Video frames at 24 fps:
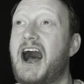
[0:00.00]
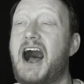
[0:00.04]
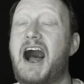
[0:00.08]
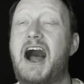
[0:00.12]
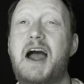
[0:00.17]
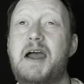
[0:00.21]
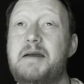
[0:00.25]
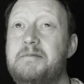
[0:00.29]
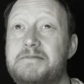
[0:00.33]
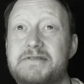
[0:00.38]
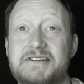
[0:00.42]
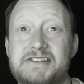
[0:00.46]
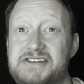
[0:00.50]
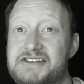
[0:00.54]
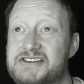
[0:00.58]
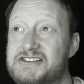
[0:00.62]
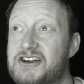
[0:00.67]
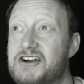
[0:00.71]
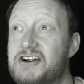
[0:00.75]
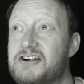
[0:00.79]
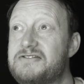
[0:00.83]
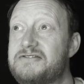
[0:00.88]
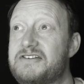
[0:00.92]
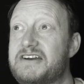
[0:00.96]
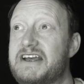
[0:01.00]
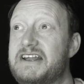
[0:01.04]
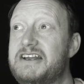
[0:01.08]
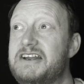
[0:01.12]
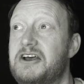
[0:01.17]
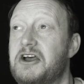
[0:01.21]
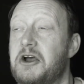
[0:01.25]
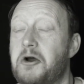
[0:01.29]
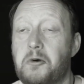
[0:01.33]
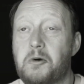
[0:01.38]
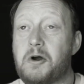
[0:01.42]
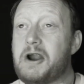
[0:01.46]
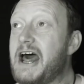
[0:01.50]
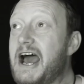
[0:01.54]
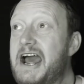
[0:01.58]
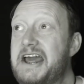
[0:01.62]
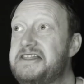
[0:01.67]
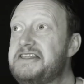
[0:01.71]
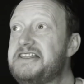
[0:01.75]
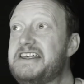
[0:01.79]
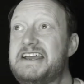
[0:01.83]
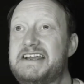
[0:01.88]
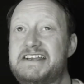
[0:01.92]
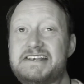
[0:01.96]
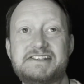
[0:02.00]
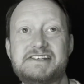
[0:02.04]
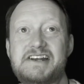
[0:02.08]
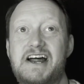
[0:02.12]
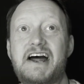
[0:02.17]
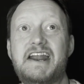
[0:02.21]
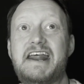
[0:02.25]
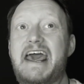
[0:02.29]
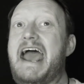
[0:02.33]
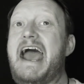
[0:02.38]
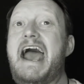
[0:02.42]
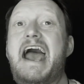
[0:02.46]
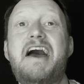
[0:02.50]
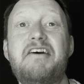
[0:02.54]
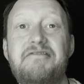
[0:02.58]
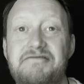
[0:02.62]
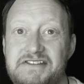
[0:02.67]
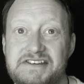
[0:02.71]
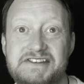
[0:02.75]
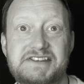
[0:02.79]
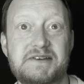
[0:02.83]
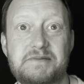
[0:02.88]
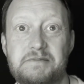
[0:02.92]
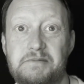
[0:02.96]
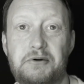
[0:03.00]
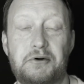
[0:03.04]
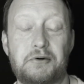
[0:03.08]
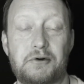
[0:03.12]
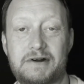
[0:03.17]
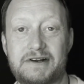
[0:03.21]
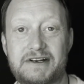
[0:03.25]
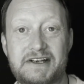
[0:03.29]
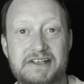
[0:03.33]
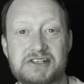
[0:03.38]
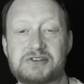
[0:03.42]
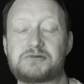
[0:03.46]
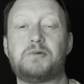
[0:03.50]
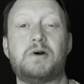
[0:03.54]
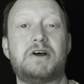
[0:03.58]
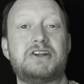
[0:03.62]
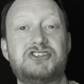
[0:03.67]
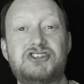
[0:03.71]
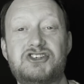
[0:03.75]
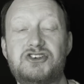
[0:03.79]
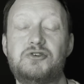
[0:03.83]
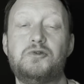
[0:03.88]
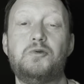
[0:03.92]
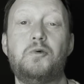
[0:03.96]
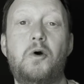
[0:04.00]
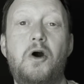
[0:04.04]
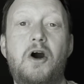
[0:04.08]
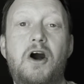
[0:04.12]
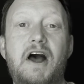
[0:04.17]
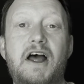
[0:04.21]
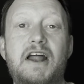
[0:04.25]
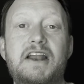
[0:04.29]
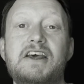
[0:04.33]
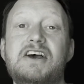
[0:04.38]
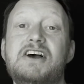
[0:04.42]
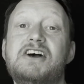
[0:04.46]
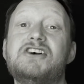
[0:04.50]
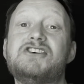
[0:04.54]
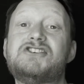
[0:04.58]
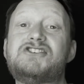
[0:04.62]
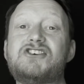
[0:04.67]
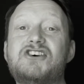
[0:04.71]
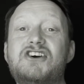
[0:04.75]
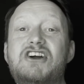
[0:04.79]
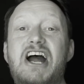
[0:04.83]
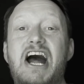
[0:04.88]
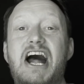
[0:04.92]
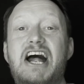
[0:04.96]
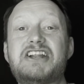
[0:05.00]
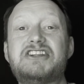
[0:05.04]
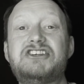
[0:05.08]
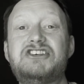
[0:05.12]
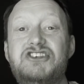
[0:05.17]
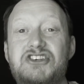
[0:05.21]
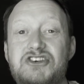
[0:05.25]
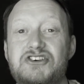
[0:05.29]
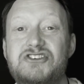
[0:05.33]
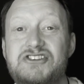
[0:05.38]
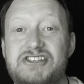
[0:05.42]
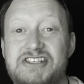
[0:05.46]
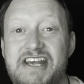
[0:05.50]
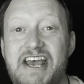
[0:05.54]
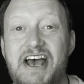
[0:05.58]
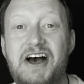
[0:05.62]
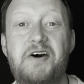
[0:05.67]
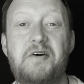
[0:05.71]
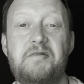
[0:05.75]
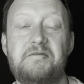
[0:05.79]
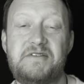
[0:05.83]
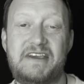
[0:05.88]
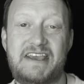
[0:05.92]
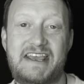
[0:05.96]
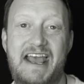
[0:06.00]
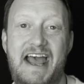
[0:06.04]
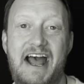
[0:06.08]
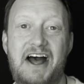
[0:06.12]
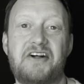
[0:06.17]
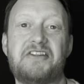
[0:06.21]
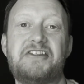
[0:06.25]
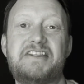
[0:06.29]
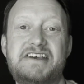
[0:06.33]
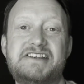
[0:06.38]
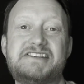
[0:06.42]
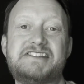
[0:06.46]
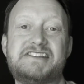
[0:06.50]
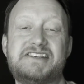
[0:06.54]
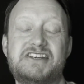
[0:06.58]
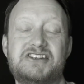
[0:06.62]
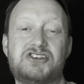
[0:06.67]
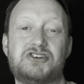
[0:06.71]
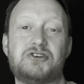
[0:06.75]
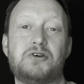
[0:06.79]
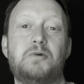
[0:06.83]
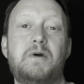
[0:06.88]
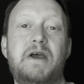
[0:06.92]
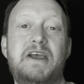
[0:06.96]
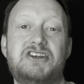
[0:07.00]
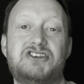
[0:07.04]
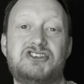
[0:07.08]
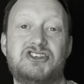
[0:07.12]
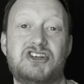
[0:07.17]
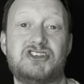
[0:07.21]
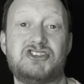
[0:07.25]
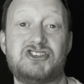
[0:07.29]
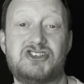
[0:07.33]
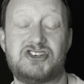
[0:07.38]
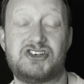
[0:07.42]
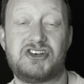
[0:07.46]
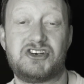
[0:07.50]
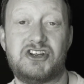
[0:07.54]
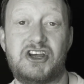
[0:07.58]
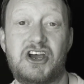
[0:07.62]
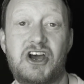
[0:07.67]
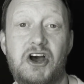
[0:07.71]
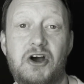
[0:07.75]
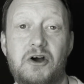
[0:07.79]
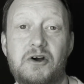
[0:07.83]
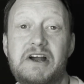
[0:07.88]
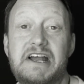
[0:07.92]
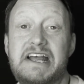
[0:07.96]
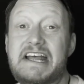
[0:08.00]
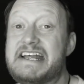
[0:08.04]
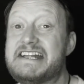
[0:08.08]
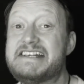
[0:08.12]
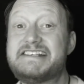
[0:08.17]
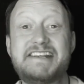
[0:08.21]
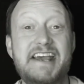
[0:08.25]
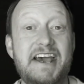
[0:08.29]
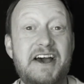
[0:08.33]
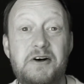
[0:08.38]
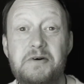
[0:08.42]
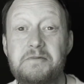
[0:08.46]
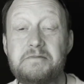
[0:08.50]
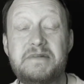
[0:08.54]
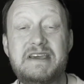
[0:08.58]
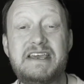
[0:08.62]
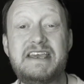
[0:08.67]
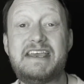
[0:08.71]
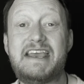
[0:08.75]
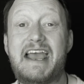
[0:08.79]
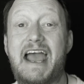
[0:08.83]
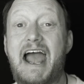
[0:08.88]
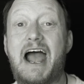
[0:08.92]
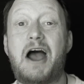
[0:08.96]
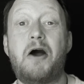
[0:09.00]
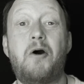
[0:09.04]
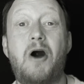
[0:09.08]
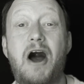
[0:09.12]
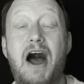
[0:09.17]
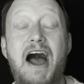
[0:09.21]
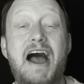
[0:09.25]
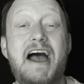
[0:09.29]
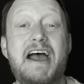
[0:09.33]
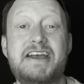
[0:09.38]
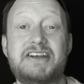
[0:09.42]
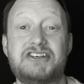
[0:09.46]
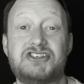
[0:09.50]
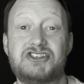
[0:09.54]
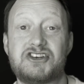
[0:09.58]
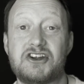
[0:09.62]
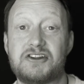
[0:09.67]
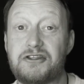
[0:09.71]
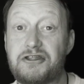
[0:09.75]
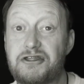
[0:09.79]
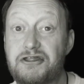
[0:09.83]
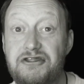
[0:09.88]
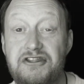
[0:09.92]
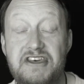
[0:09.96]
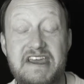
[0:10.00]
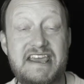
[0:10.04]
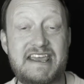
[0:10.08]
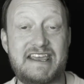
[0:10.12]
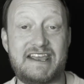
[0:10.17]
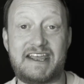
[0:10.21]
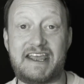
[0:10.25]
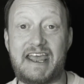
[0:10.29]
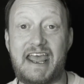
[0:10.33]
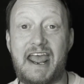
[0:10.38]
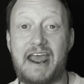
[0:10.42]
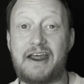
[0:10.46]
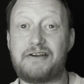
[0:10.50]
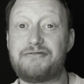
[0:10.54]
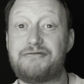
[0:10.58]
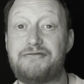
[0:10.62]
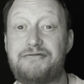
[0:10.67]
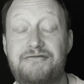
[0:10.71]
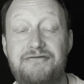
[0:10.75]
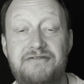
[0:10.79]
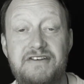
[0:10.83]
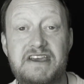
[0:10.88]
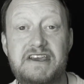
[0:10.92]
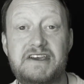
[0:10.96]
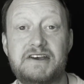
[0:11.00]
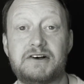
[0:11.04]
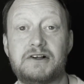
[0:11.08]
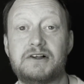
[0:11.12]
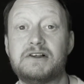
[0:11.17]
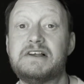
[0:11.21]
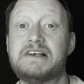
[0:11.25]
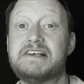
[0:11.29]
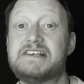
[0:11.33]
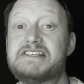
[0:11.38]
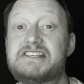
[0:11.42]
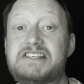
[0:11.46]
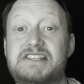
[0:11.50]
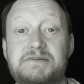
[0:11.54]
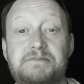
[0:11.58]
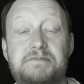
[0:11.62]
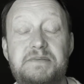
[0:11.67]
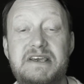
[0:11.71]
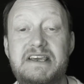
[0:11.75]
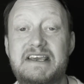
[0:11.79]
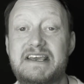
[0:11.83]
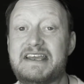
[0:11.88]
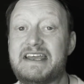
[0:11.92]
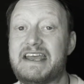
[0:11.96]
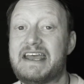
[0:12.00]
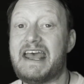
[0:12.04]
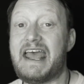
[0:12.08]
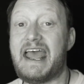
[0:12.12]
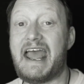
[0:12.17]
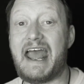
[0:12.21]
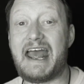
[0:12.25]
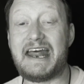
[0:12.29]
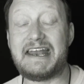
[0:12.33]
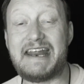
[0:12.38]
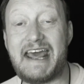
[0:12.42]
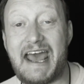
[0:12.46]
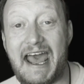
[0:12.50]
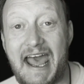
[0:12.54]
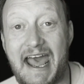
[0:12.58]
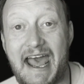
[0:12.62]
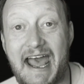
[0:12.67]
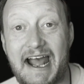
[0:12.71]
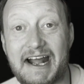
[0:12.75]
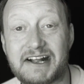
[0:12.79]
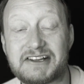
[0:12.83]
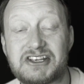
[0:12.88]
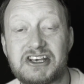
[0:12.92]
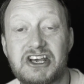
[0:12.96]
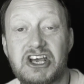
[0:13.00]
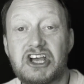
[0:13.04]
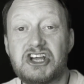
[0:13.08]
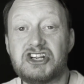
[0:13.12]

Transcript: I'm the servant. What I think is not half as important as what you want. So, God, you tell me how this situation should go. Tell me how I should think and feel, speak and act.